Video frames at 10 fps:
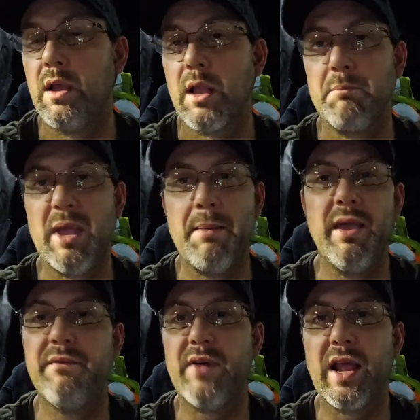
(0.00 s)
Maybe
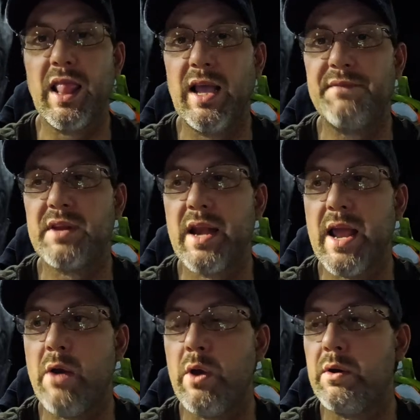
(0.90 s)
if I left
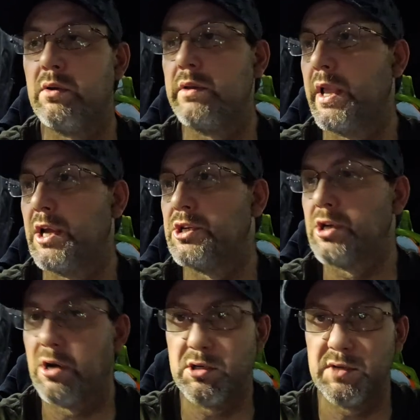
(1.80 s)
now, I would only get
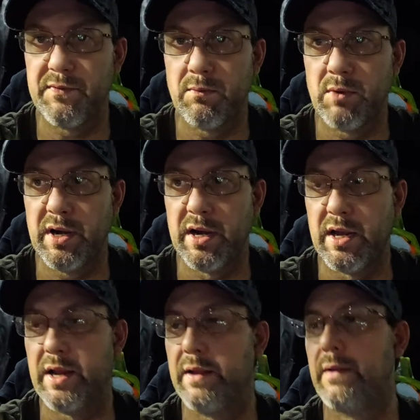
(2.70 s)
charged for one night.